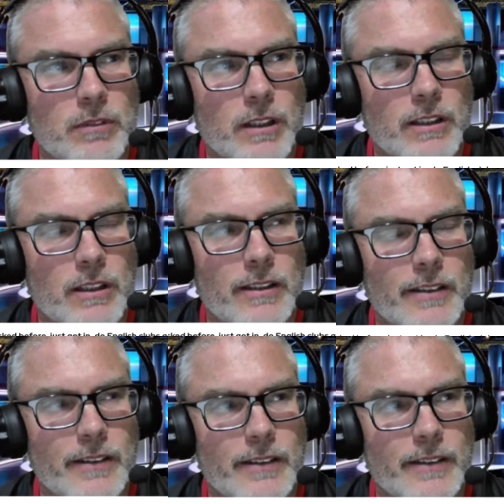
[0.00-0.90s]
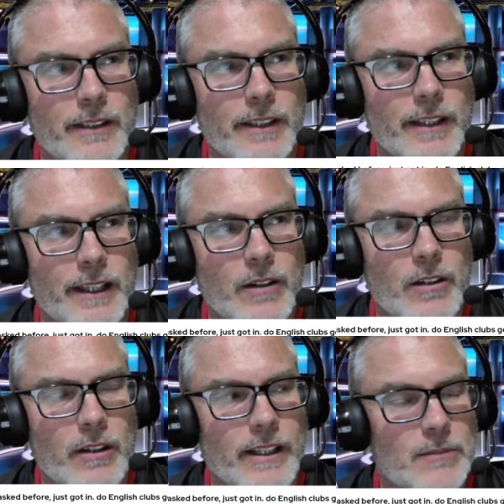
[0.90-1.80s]
uh, yeah, how
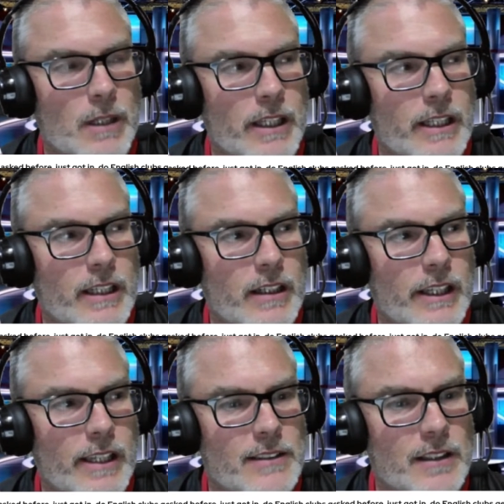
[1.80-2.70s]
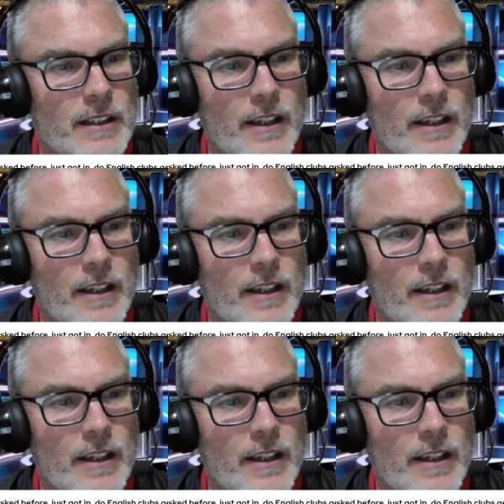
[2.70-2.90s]
can I explain it, I guess?